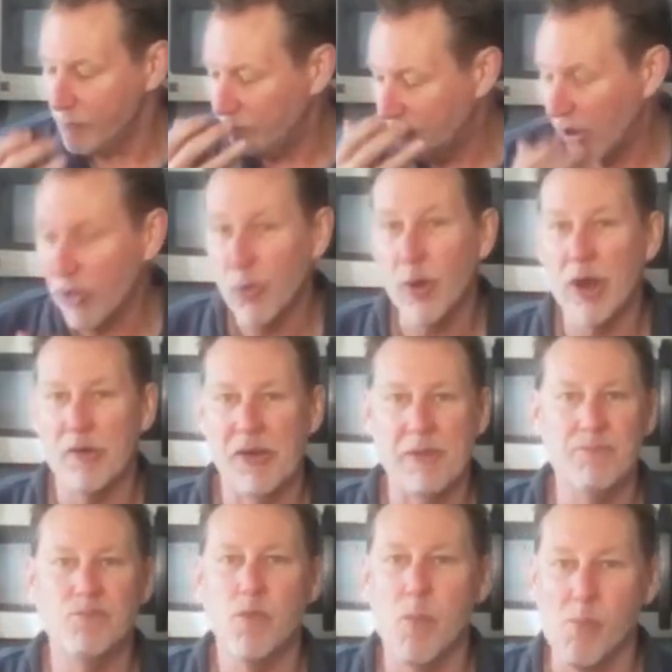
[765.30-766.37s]

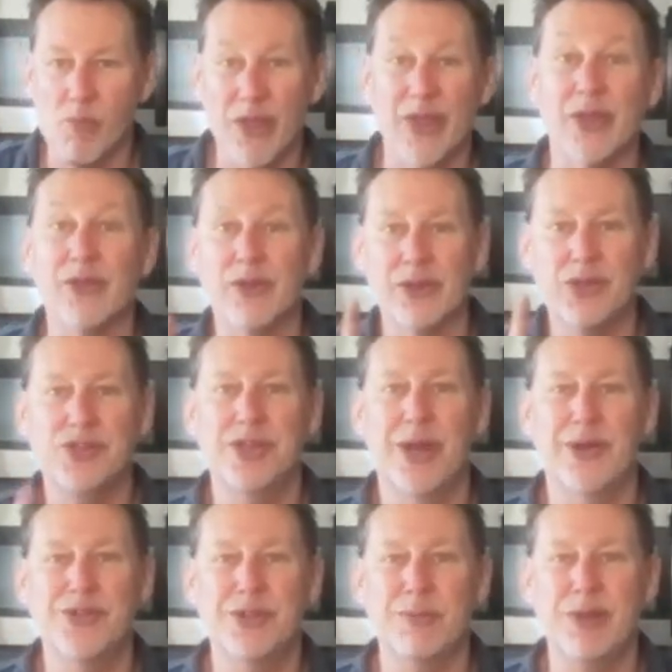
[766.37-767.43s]
Mouth-watering, like a good
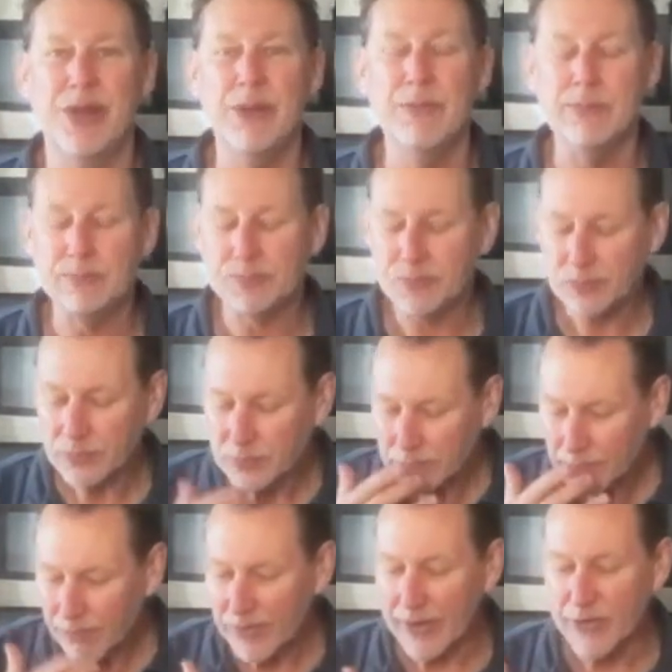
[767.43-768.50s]
cheddar should be,
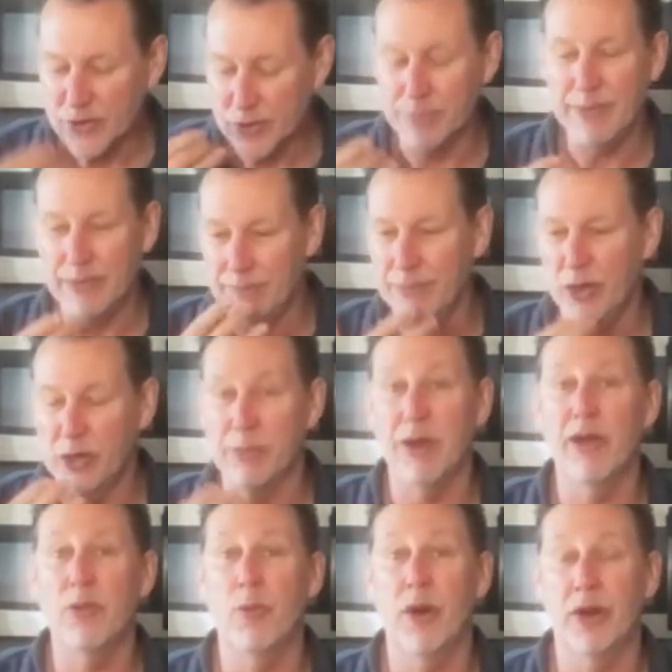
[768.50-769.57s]
which would make your
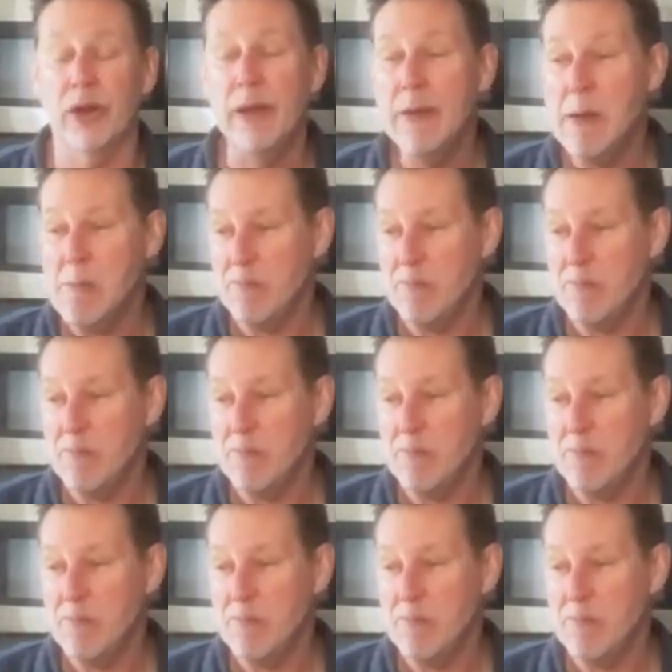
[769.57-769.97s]
mouth water.